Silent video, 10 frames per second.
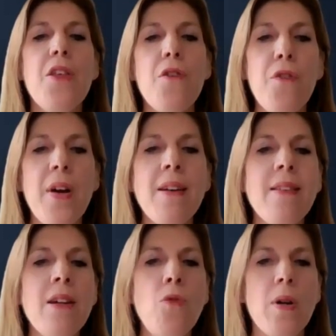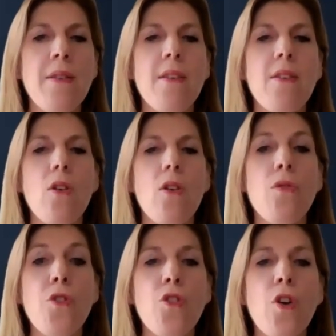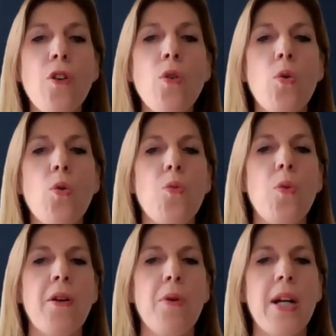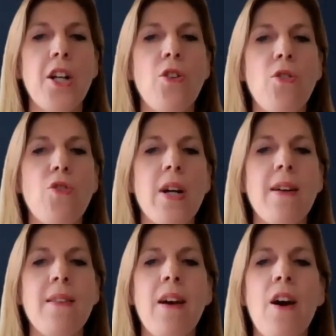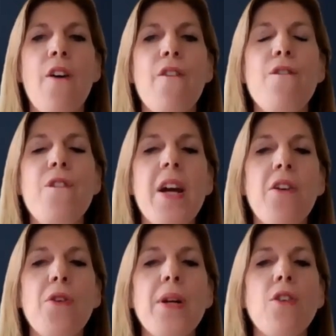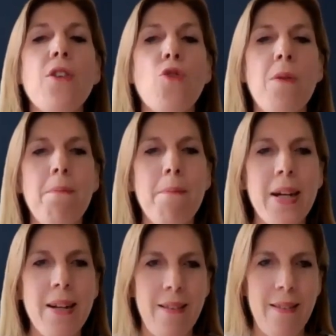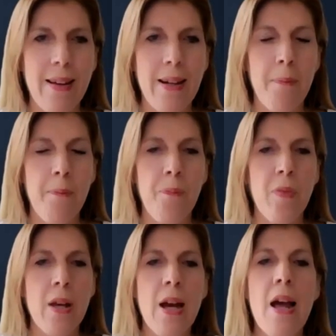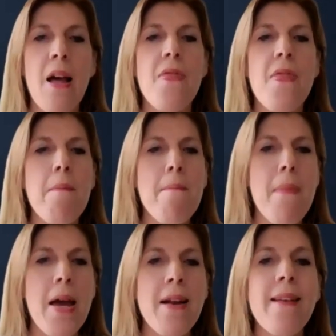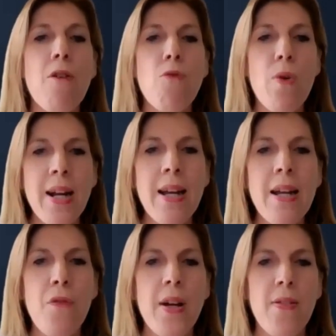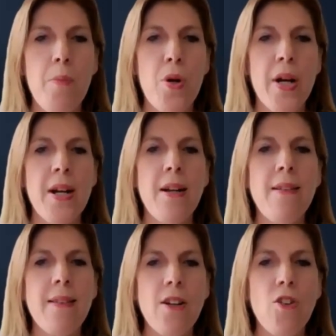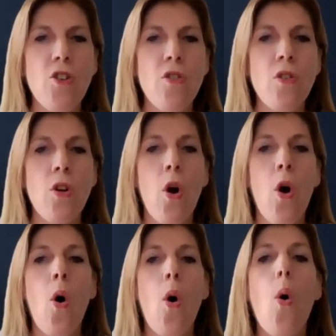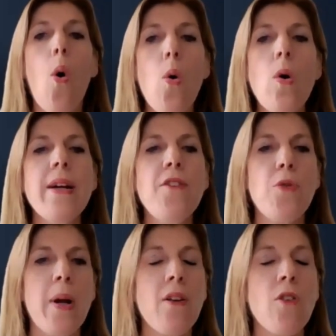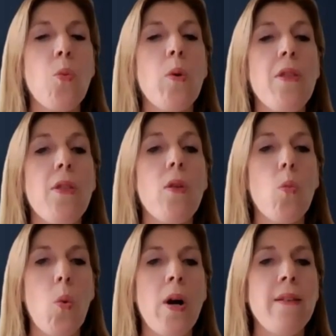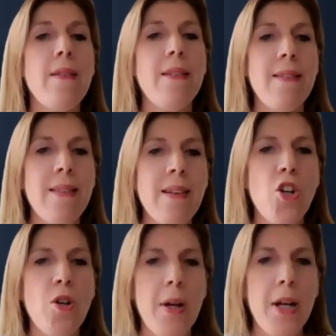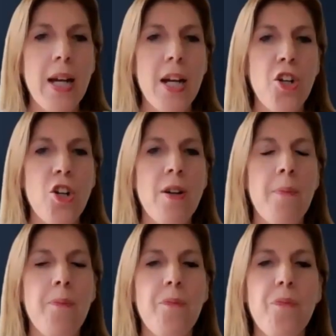The effects and risks of so-called recreational drugs vary tremendously. They may directly affect the brain in seizures or interact with one's seizure medication.